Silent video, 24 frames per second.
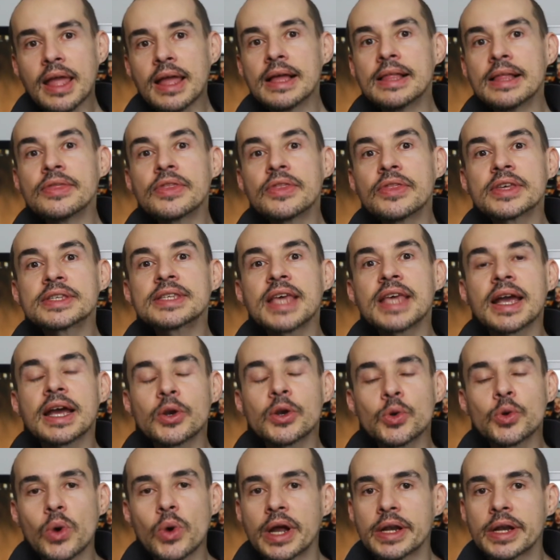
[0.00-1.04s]
The second
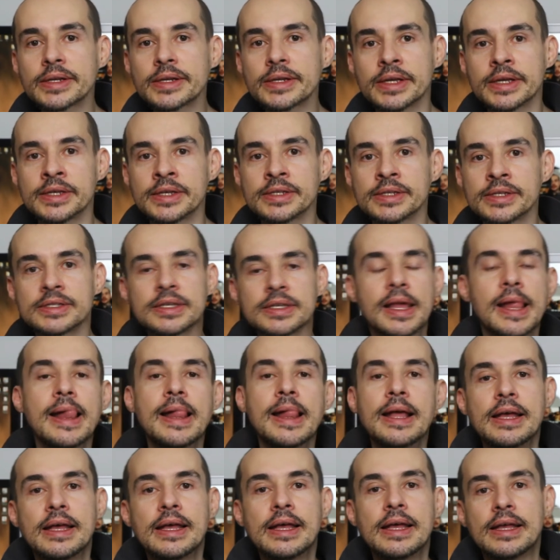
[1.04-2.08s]
one is
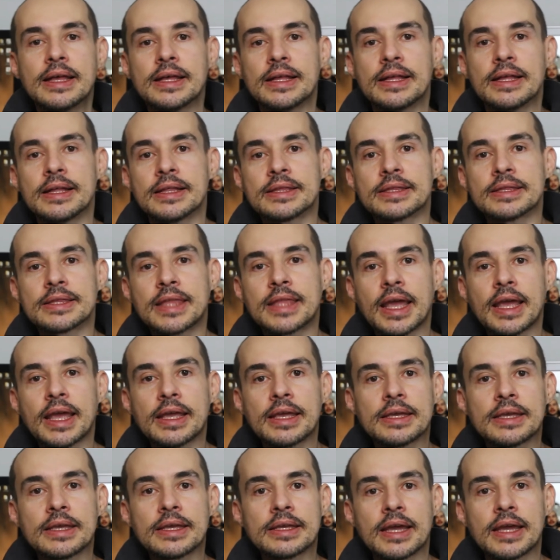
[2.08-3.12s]

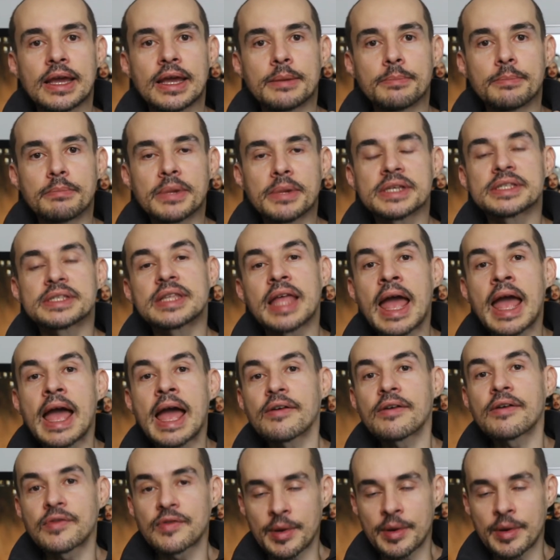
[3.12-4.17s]
they must
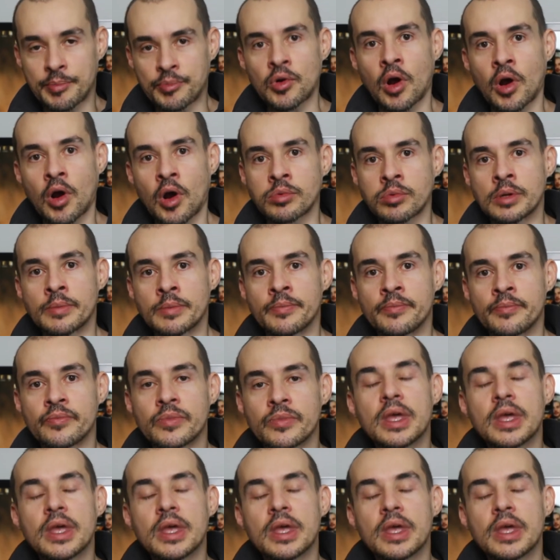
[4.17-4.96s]
have a problem.